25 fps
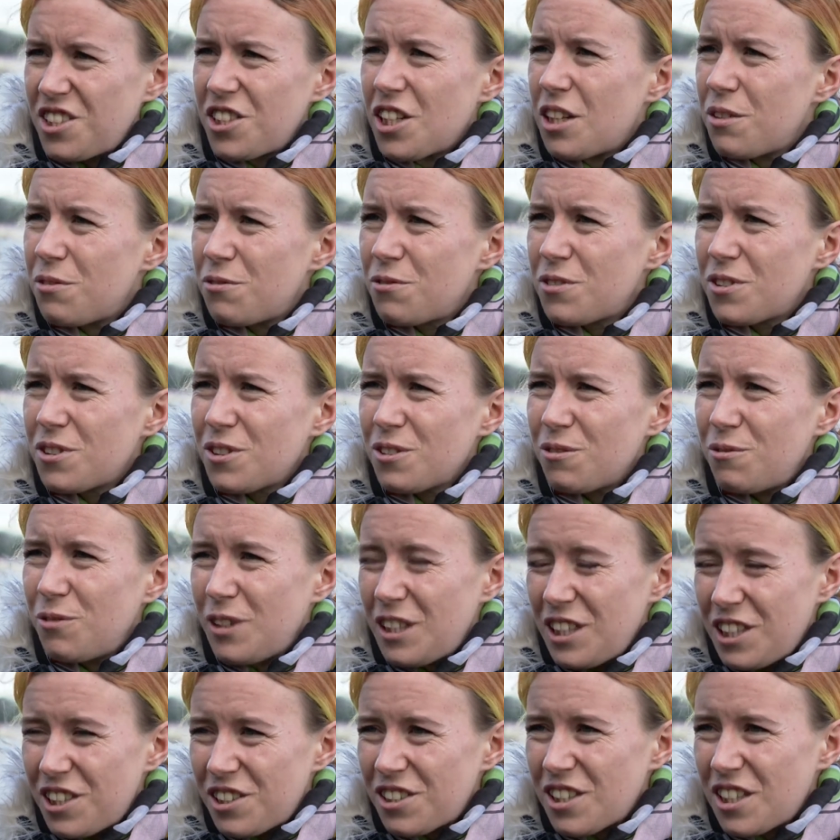shift,
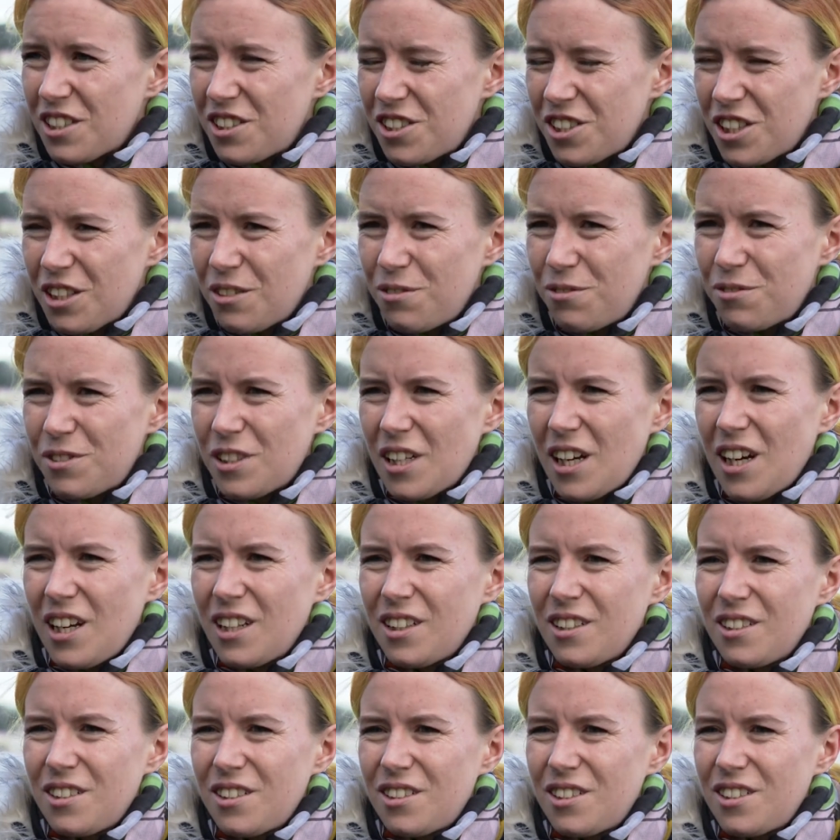finish said shift.
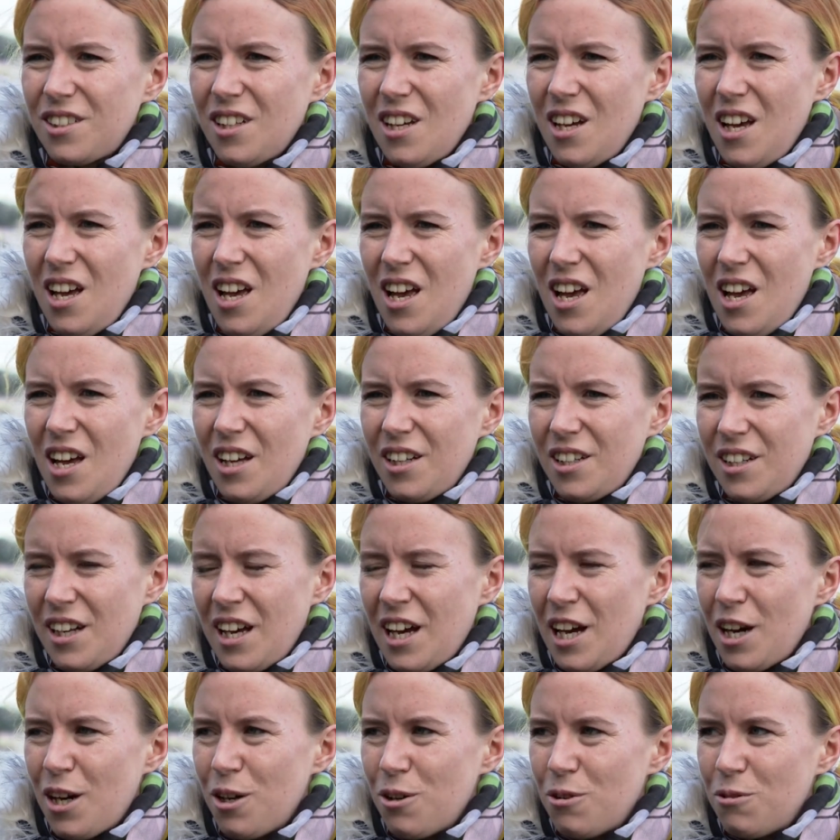And
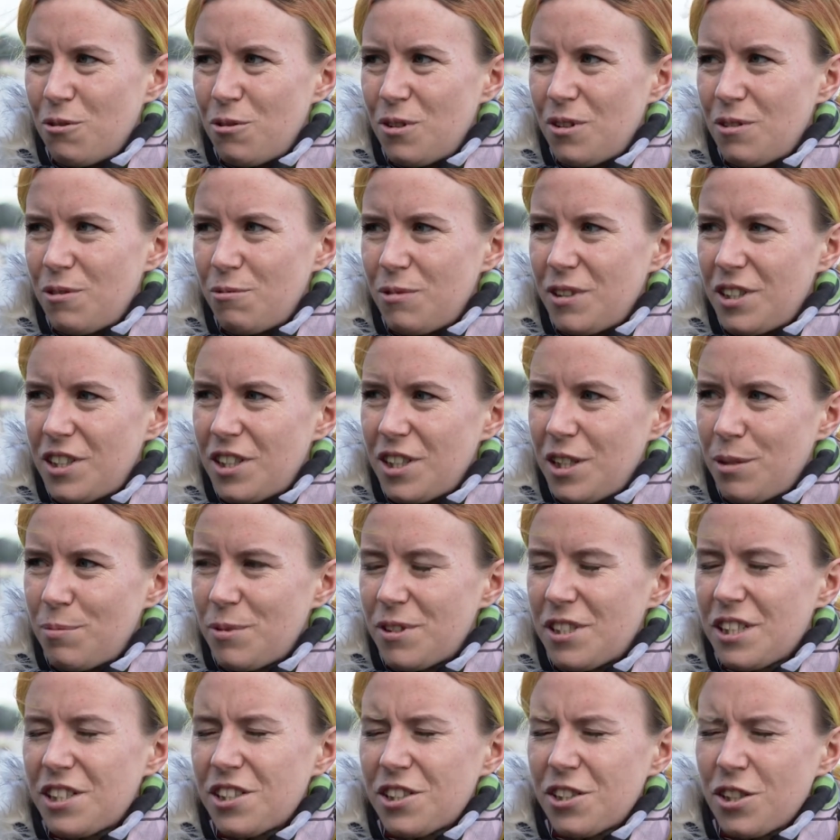now, with the
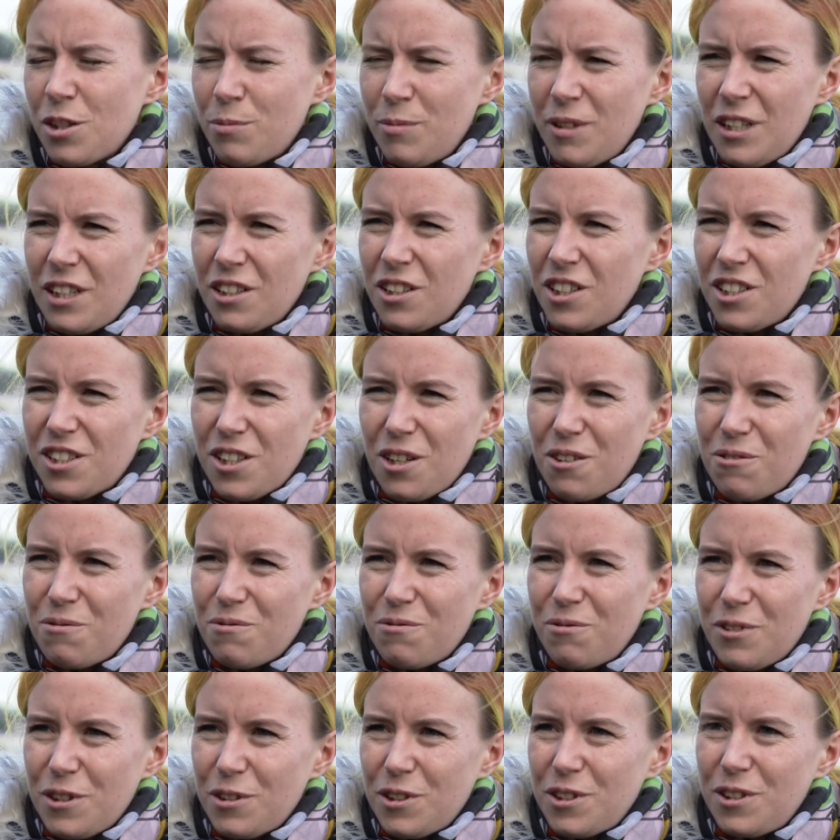position I'm in, I
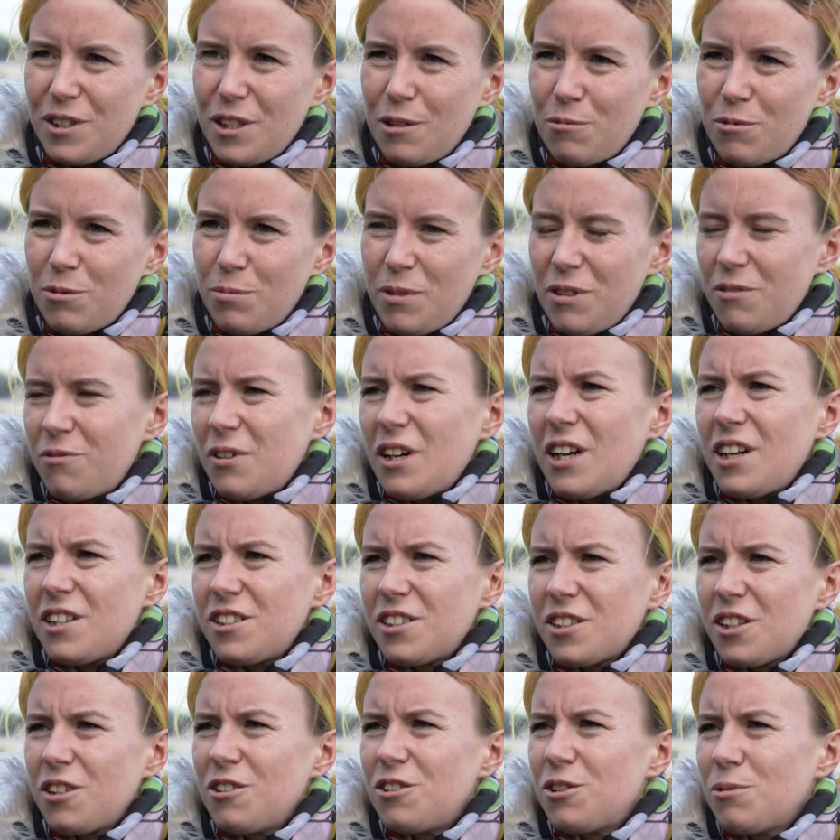don't feel it would be fair
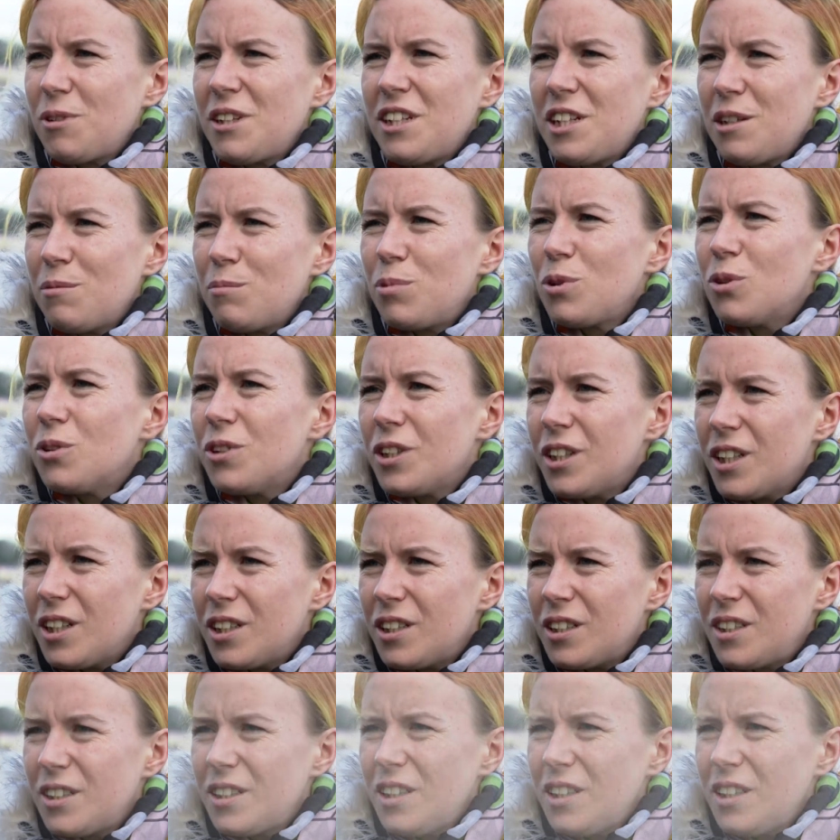to go to any employer.